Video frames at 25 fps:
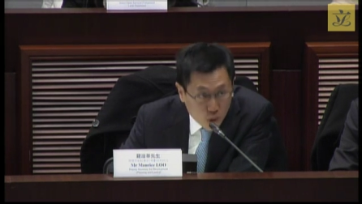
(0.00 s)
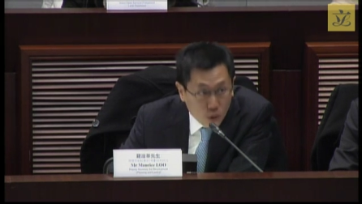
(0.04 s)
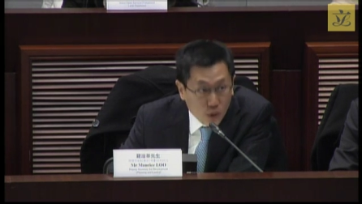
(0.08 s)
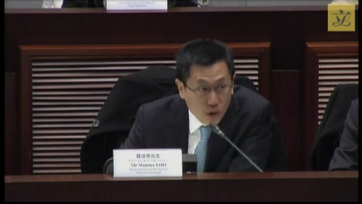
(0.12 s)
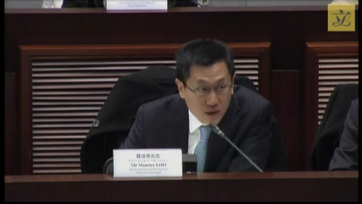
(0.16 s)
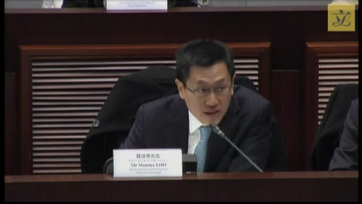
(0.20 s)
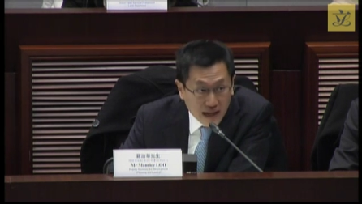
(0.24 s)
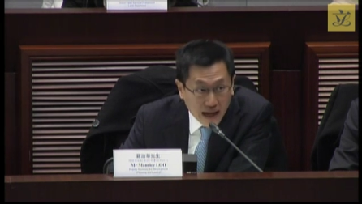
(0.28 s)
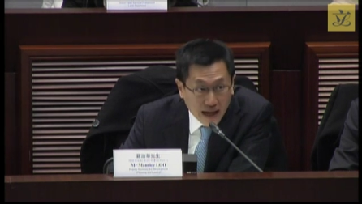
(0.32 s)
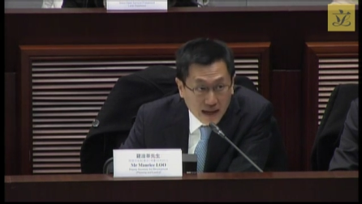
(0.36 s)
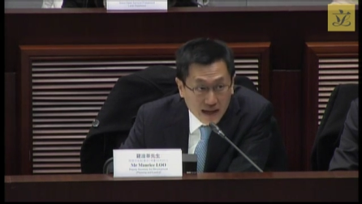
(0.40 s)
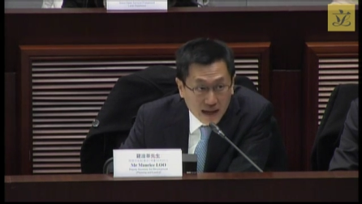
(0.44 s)

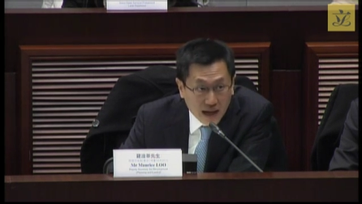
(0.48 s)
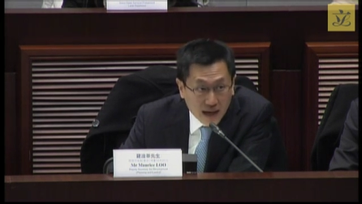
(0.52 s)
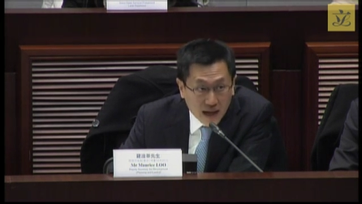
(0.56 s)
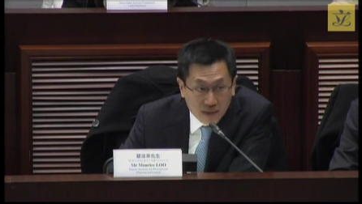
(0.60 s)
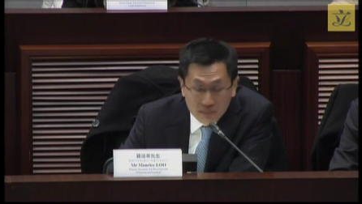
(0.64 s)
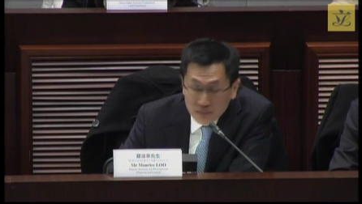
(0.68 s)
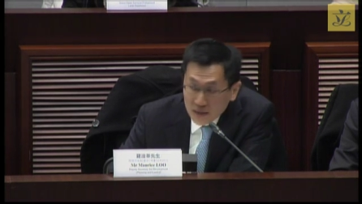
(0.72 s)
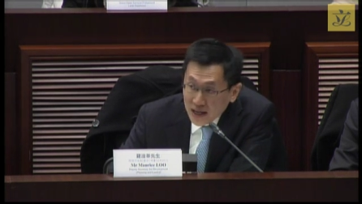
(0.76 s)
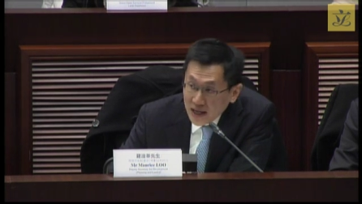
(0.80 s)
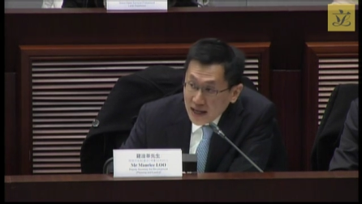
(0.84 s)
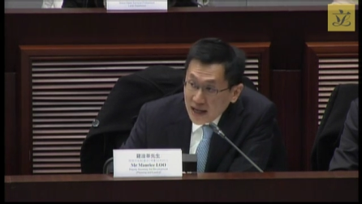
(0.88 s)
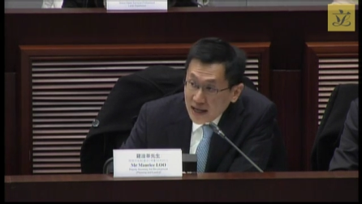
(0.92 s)
to the
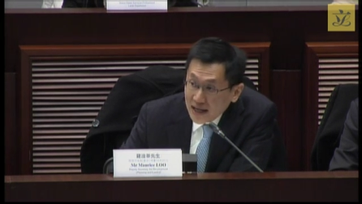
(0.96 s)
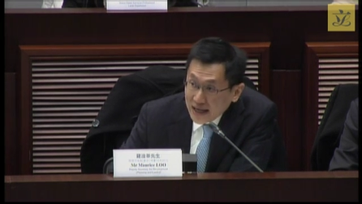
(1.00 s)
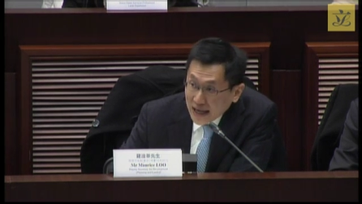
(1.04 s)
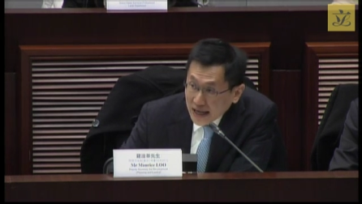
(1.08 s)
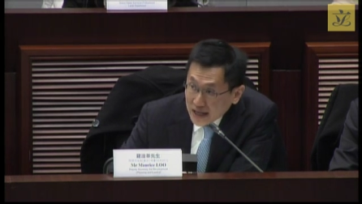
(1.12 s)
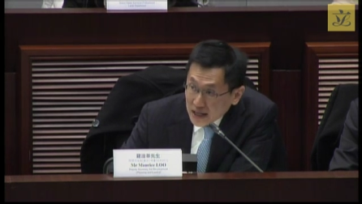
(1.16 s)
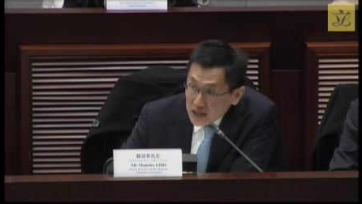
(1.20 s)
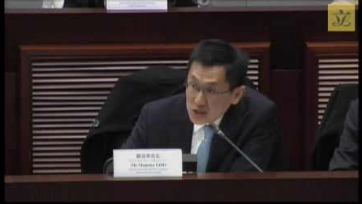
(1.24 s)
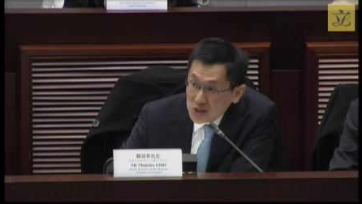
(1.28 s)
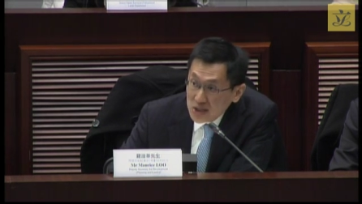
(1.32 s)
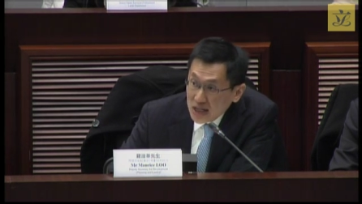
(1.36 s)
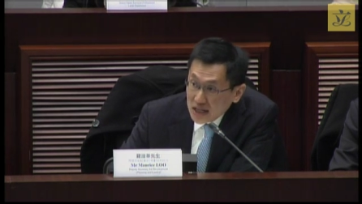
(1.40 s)
government.
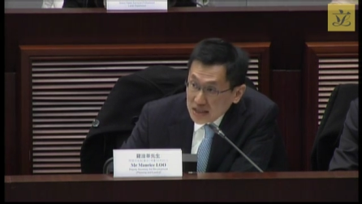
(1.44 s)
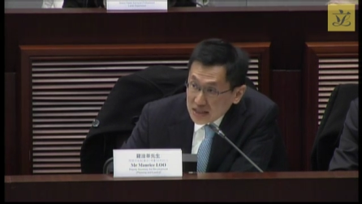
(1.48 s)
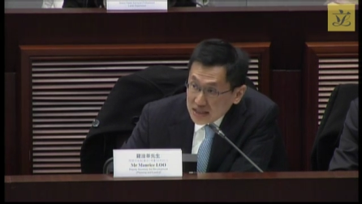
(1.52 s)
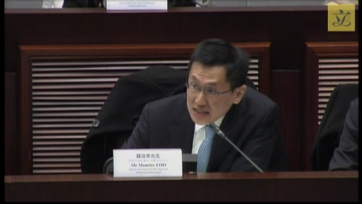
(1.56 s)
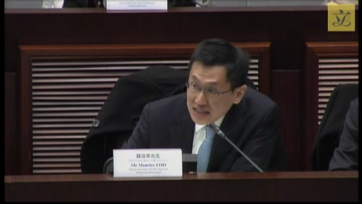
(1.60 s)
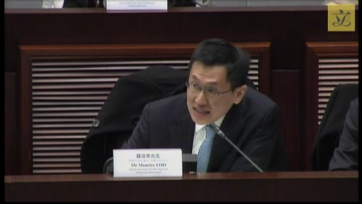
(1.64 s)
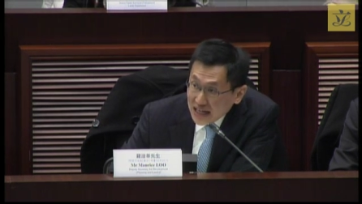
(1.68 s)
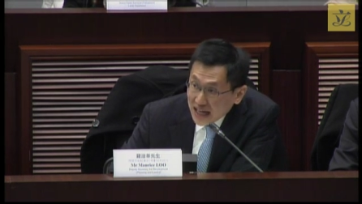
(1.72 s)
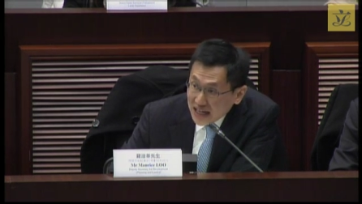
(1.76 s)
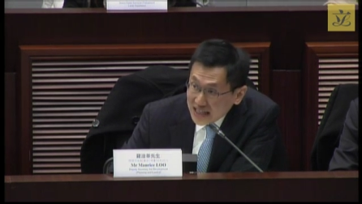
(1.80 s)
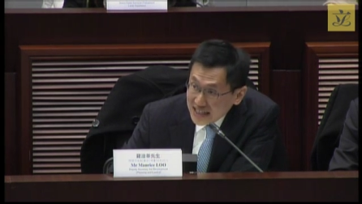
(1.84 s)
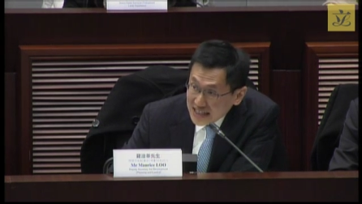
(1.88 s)

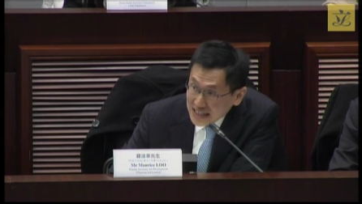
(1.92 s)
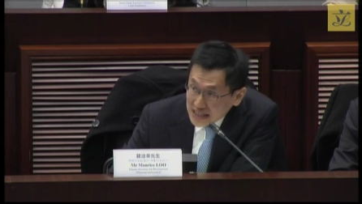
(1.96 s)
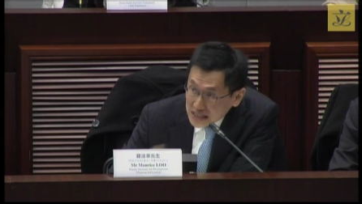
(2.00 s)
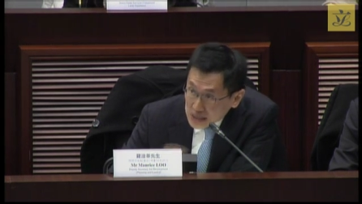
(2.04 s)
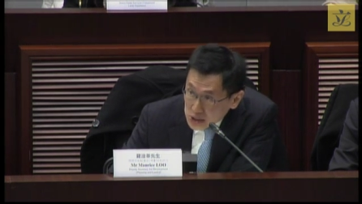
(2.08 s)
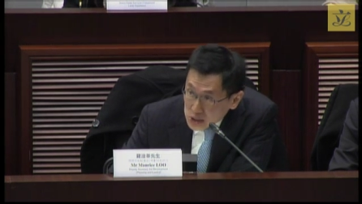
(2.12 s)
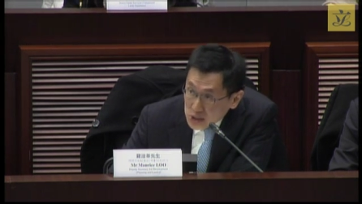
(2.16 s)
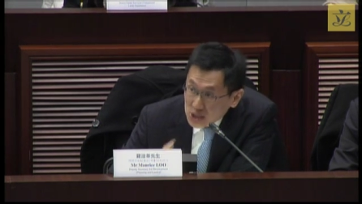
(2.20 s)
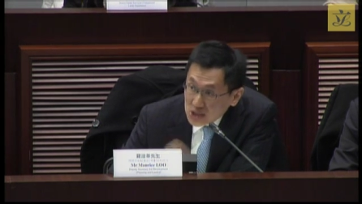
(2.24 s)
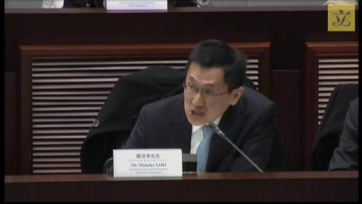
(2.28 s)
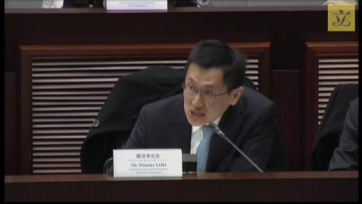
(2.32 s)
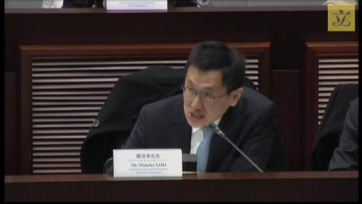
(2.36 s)
That
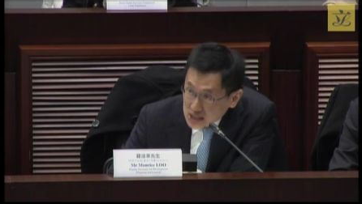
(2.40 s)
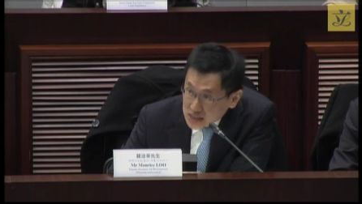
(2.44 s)
is,